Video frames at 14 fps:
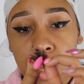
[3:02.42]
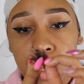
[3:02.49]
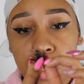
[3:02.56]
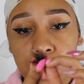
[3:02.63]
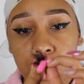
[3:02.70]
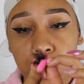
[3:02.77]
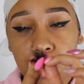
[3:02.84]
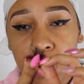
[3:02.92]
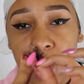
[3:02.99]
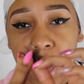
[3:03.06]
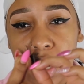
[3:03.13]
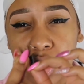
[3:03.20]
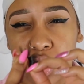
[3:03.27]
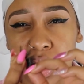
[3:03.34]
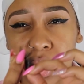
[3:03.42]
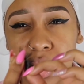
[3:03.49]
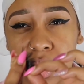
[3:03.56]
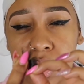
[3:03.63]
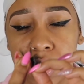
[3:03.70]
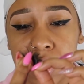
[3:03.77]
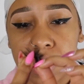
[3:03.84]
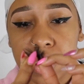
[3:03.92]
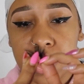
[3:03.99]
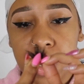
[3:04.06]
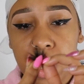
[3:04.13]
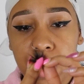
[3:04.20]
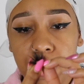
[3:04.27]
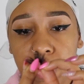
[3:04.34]
so they're not just
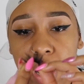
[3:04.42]
stiff.